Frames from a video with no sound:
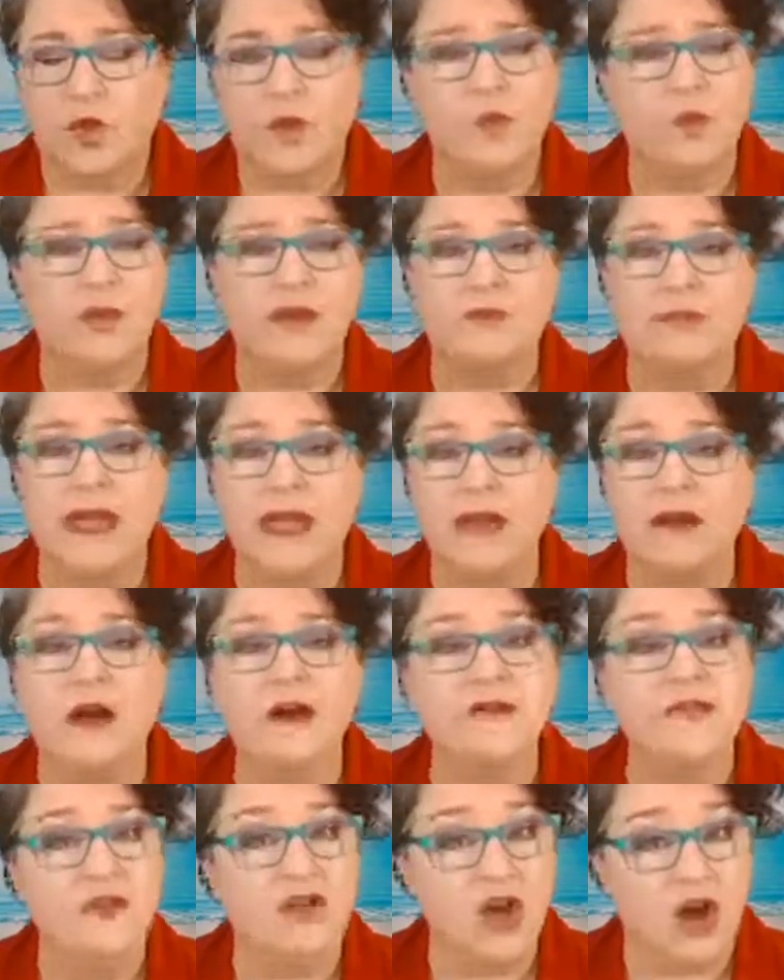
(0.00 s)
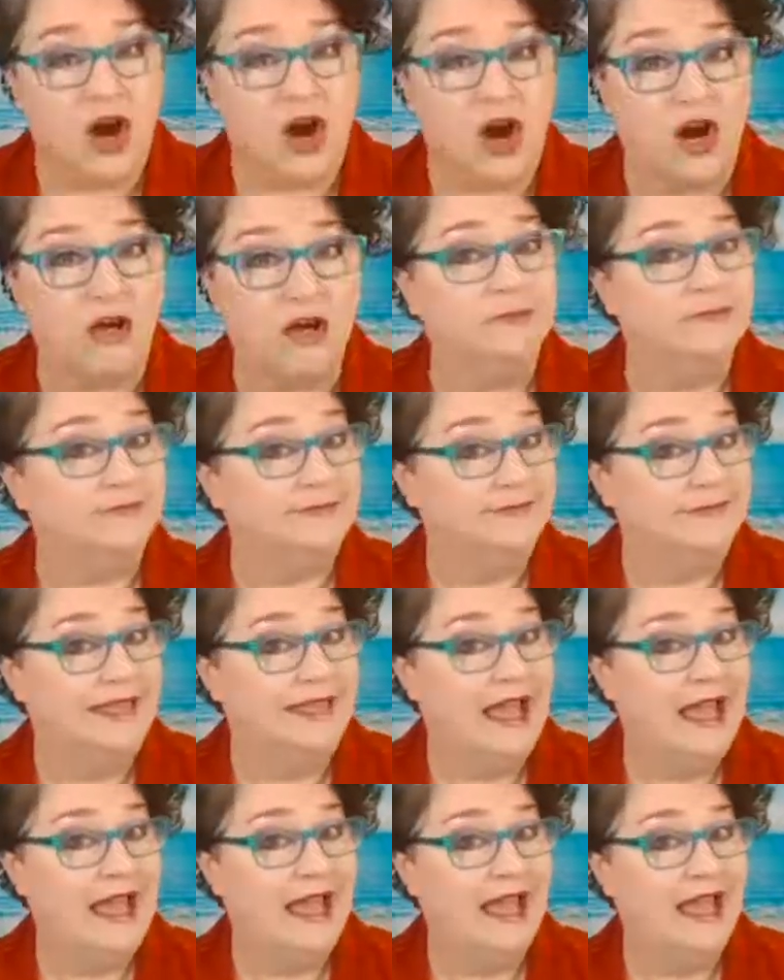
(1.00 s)
we'd paid off the car.
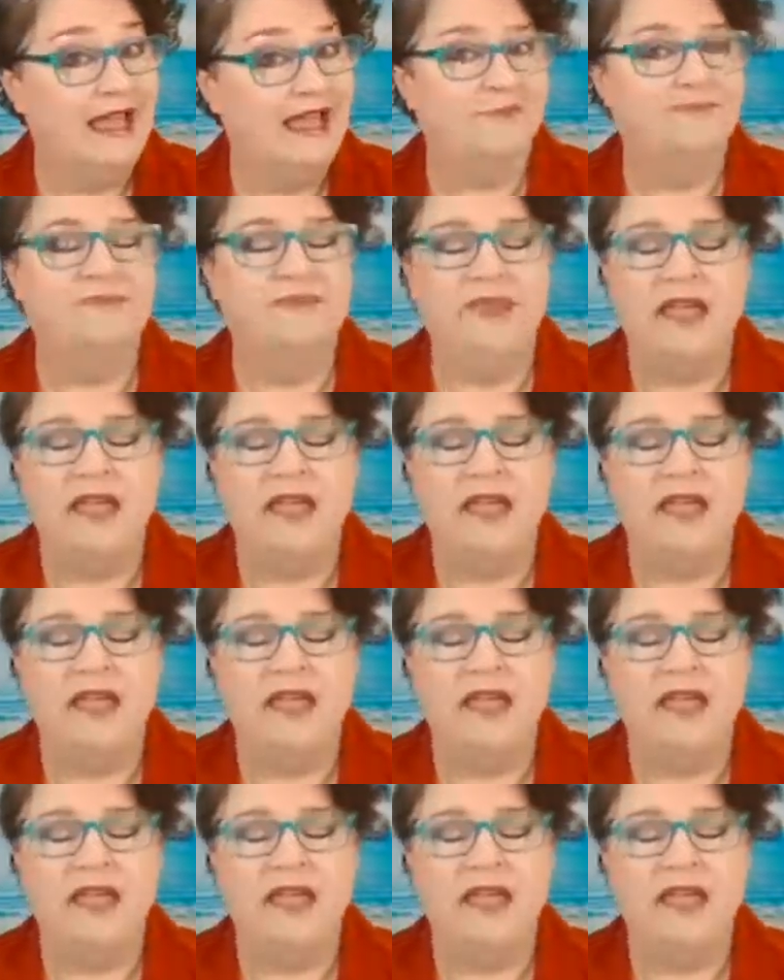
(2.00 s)
Yay!